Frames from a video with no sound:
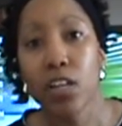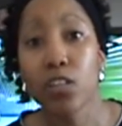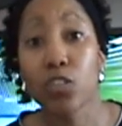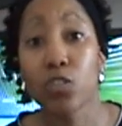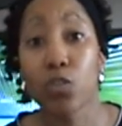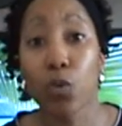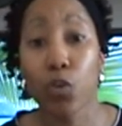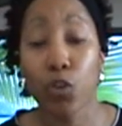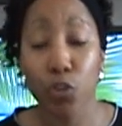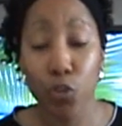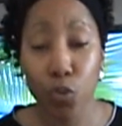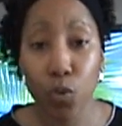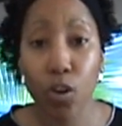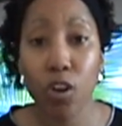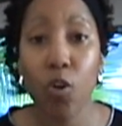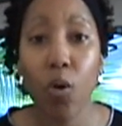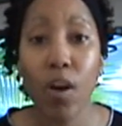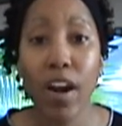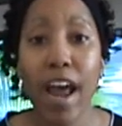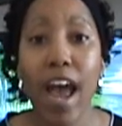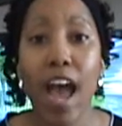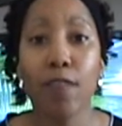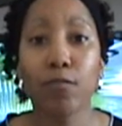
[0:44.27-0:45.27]
So you are
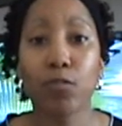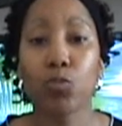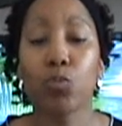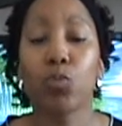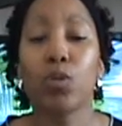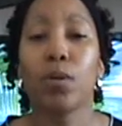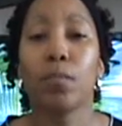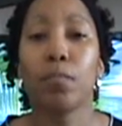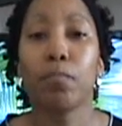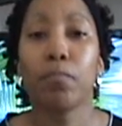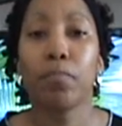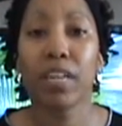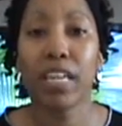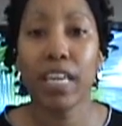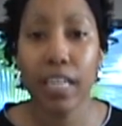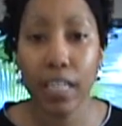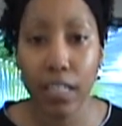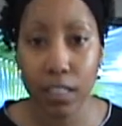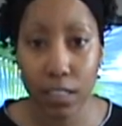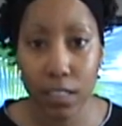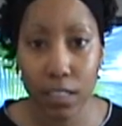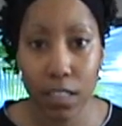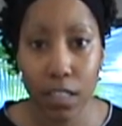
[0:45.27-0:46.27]
going to have to
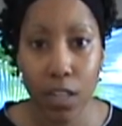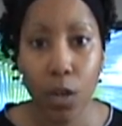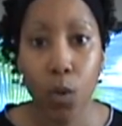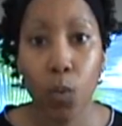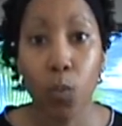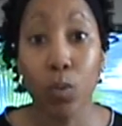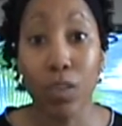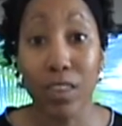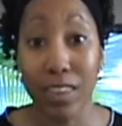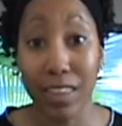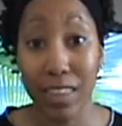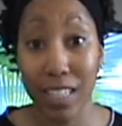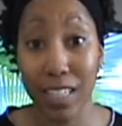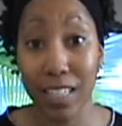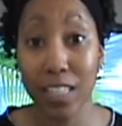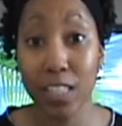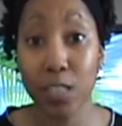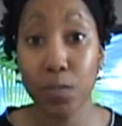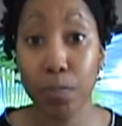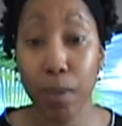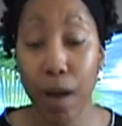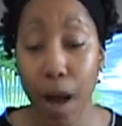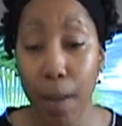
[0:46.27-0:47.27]
compete with
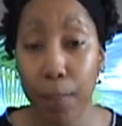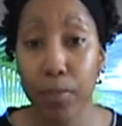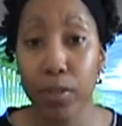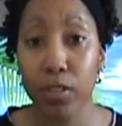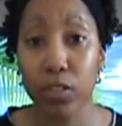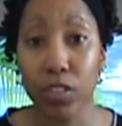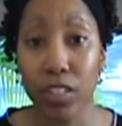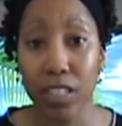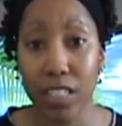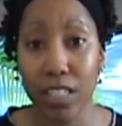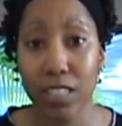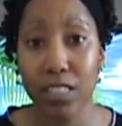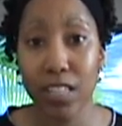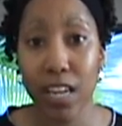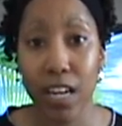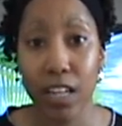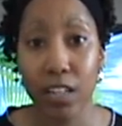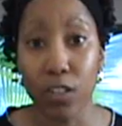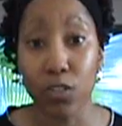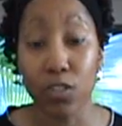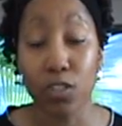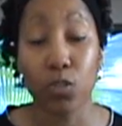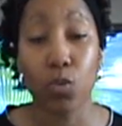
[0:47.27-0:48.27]
these popular
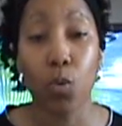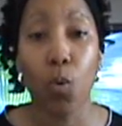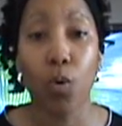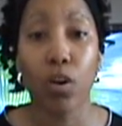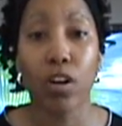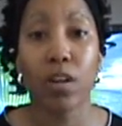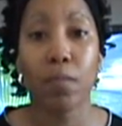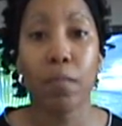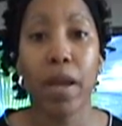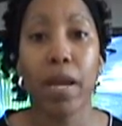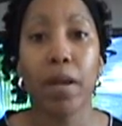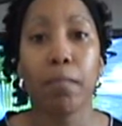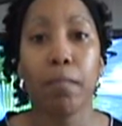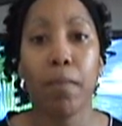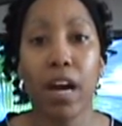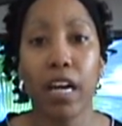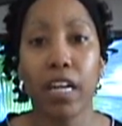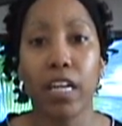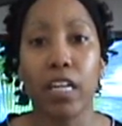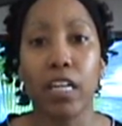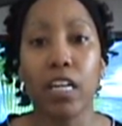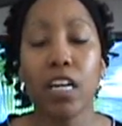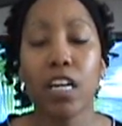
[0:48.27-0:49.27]
e-tailers in order to make
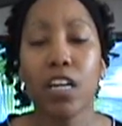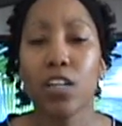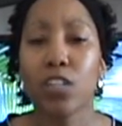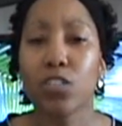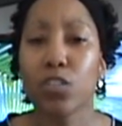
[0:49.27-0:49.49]
money.